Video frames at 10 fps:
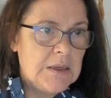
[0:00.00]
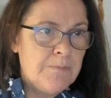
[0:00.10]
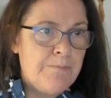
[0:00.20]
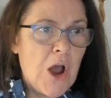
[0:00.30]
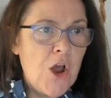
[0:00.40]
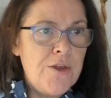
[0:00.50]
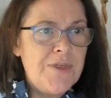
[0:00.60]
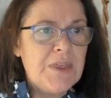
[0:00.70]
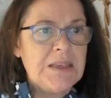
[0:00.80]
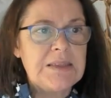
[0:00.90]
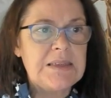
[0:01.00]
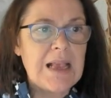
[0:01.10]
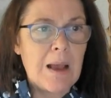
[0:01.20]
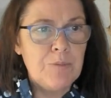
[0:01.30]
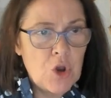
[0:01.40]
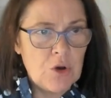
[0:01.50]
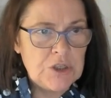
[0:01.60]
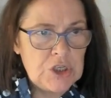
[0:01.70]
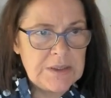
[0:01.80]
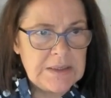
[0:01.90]
both
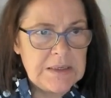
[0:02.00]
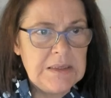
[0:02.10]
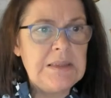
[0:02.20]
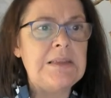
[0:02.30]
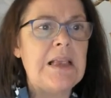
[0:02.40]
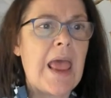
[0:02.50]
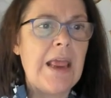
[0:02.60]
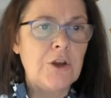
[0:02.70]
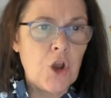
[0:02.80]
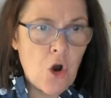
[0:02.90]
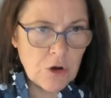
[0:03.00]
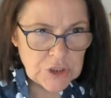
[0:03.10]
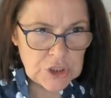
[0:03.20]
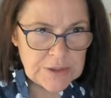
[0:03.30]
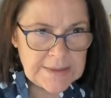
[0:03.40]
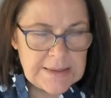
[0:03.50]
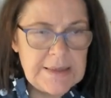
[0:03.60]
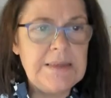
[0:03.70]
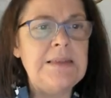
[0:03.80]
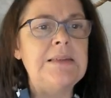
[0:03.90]
subconsciousness and
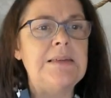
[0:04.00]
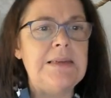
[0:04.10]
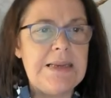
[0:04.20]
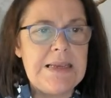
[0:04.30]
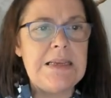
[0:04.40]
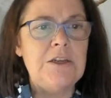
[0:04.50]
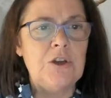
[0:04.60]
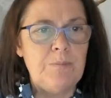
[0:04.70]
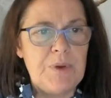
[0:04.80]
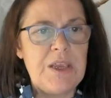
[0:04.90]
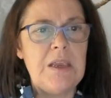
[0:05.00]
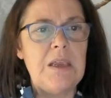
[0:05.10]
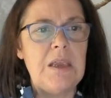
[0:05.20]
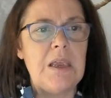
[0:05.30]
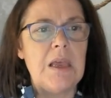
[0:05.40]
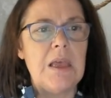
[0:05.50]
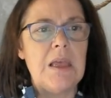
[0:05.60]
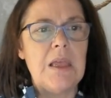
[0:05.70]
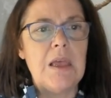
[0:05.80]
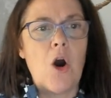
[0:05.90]
consciousness need to be
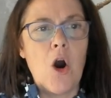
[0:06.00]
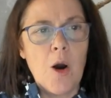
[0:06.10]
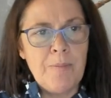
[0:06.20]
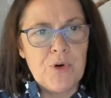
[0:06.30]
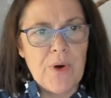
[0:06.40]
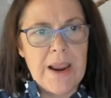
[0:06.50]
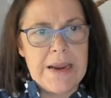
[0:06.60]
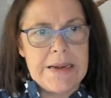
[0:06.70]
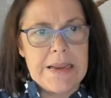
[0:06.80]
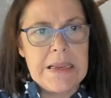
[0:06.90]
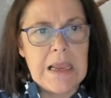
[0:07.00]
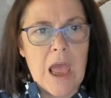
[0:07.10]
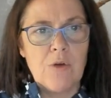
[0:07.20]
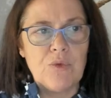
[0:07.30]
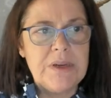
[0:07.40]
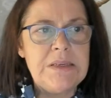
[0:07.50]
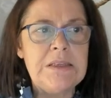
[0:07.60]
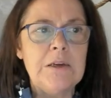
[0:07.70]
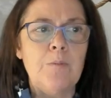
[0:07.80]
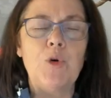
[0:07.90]
operating at
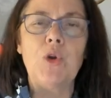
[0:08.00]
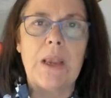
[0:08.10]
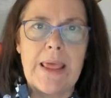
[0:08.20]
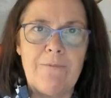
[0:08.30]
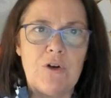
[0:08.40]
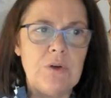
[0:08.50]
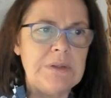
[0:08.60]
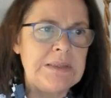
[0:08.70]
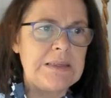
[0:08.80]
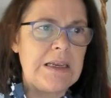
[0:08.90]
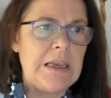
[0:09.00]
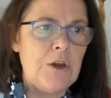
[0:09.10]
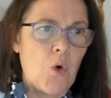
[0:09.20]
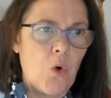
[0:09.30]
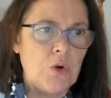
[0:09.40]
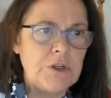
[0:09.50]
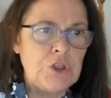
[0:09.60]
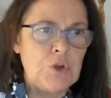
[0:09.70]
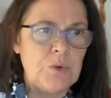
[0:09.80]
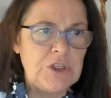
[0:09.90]
reasonable levels in order
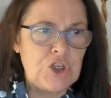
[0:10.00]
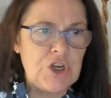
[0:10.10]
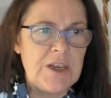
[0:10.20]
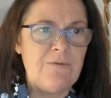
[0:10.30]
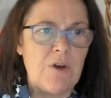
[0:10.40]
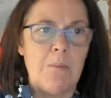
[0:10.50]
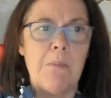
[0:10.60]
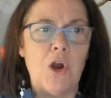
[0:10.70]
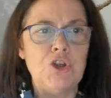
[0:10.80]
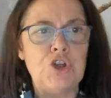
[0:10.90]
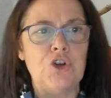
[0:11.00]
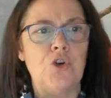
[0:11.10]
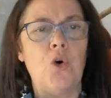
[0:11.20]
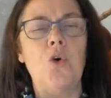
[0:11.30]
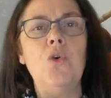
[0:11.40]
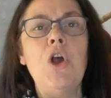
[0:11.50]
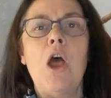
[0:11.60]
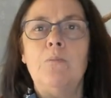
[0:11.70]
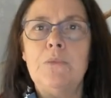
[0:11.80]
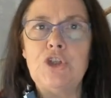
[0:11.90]
to achieve emotional
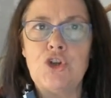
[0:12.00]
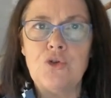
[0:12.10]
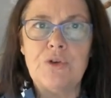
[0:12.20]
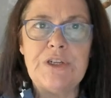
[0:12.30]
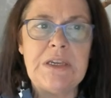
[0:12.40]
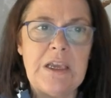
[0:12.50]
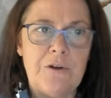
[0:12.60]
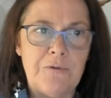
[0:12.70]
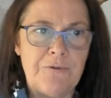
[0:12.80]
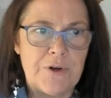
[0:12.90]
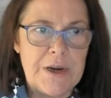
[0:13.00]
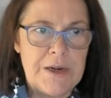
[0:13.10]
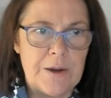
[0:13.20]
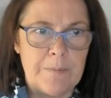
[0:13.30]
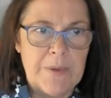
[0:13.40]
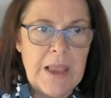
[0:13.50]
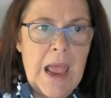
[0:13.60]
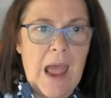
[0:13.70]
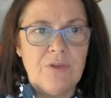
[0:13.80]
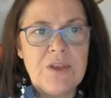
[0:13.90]
maturity and freedom.
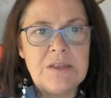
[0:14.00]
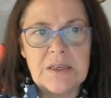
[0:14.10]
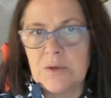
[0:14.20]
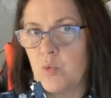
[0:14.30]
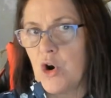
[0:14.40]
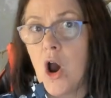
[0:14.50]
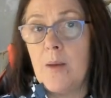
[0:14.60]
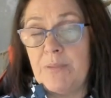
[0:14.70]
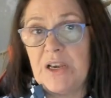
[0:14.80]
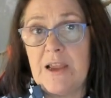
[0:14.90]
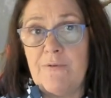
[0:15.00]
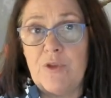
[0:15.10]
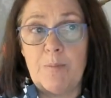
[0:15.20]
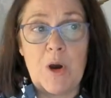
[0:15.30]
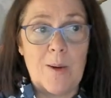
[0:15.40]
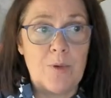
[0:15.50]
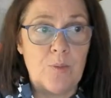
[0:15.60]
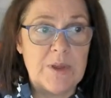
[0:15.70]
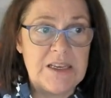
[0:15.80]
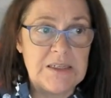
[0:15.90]
And this is what I believe the
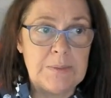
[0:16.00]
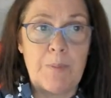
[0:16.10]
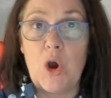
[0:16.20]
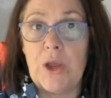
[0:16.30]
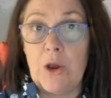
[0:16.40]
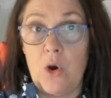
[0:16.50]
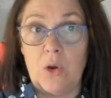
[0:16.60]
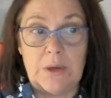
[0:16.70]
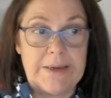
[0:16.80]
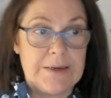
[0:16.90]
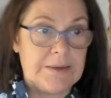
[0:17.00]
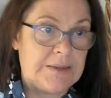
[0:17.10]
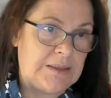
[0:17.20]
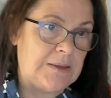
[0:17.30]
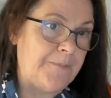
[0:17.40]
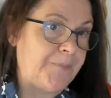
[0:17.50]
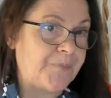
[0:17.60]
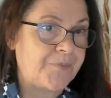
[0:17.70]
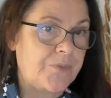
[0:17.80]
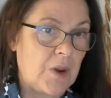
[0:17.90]
Bible means by holiness,
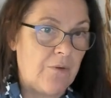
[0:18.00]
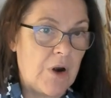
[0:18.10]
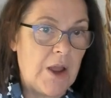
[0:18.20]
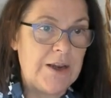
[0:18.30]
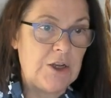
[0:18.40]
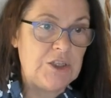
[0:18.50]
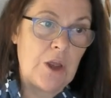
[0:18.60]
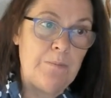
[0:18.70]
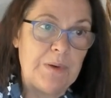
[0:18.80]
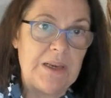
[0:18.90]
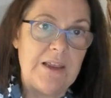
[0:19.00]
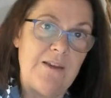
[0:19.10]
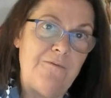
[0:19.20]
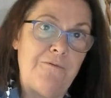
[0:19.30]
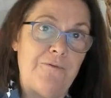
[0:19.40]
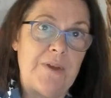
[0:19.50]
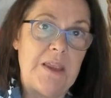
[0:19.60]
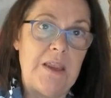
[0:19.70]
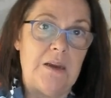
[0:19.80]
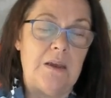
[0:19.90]
right? I don't believe
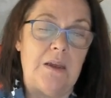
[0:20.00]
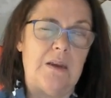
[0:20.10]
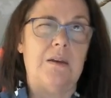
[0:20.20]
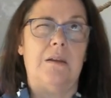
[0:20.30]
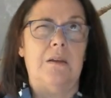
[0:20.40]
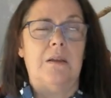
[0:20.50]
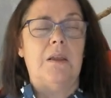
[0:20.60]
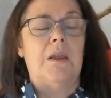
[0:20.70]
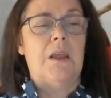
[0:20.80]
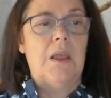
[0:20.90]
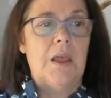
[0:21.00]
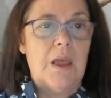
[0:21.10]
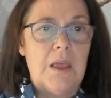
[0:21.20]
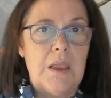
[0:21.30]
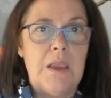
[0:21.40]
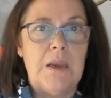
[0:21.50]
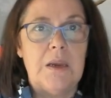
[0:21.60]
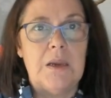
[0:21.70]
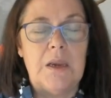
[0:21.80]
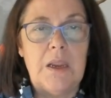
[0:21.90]
in it
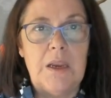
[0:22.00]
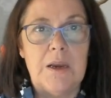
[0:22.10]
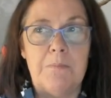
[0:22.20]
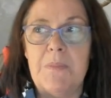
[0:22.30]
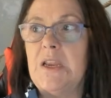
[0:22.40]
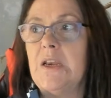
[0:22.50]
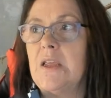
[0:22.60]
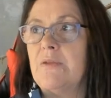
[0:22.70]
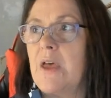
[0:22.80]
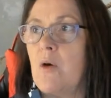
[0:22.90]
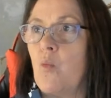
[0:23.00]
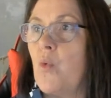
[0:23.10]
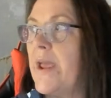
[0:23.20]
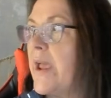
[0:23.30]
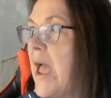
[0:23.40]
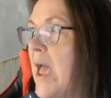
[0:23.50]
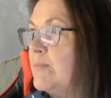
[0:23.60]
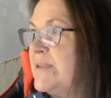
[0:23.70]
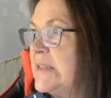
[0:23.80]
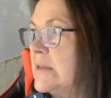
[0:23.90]
in it meaning that we're
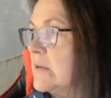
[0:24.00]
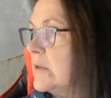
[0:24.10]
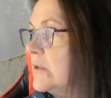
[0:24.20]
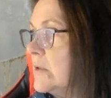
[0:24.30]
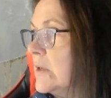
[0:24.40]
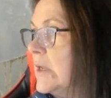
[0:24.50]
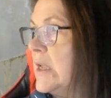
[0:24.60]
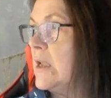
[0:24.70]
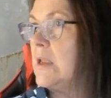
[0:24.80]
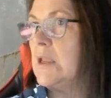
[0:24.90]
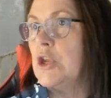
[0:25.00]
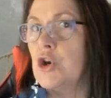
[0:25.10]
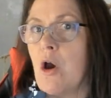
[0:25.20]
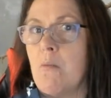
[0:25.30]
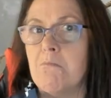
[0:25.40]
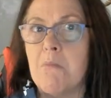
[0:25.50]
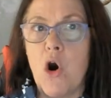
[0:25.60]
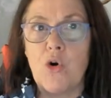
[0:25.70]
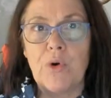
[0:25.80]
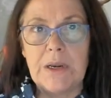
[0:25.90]
absolutely, you know,
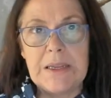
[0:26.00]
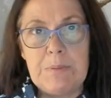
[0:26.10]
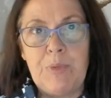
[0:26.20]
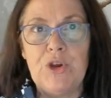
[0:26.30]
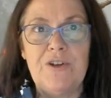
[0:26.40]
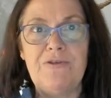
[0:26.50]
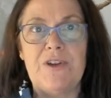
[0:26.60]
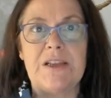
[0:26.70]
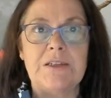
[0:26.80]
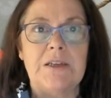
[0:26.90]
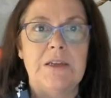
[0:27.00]
morally perfect.